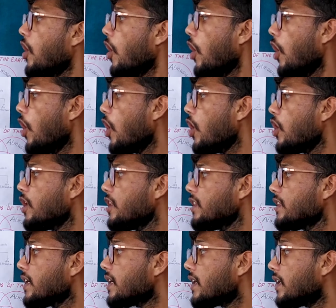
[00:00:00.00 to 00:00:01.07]

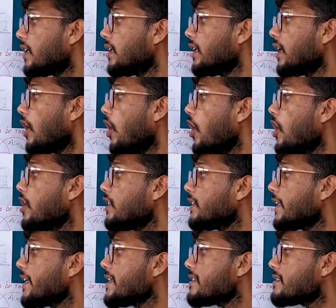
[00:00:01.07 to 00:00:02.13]
All
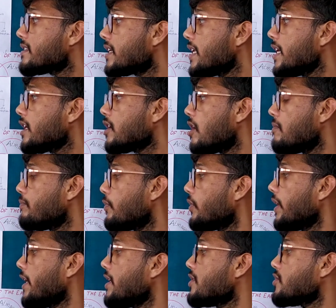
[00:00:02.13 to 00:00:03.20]
these three
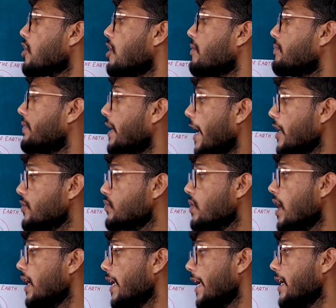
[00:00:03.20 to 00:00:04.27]
components of
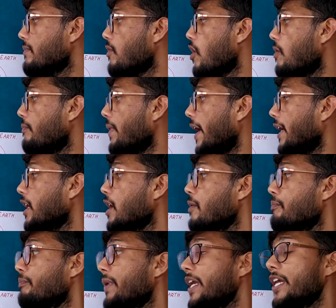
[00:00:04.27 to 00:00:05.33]
natural environment
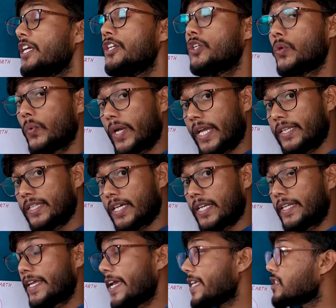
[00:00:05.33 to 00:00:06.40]
meet
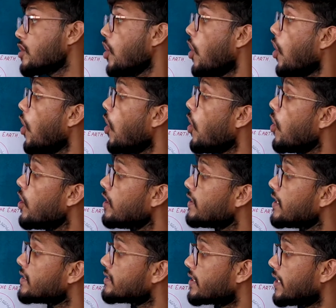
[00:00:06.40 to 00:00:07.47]
together. Yes, all
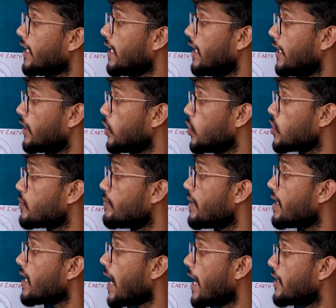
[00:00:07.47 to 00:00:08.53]
the three,
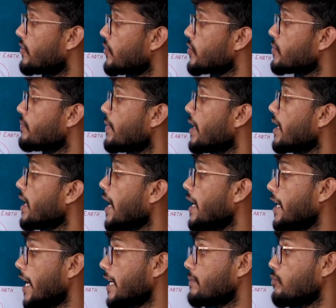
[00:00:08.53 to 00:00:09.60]
lithosphere, hydrosphere
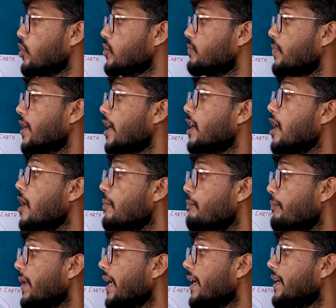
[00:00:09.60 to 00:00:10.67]
and atmosphere
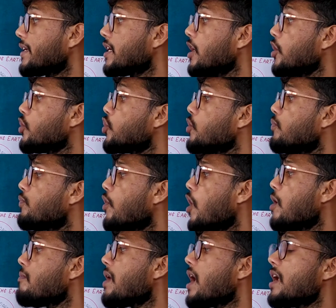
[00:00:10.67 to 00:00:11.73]
meet to
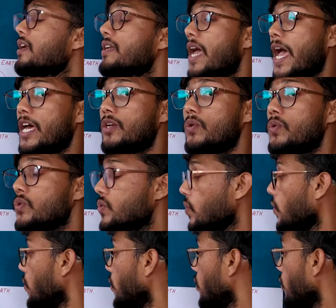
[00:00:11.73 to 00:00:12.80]
form a narrow
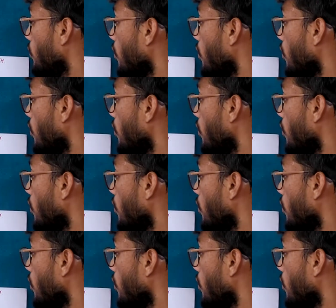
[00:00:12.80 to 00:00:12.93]
zone.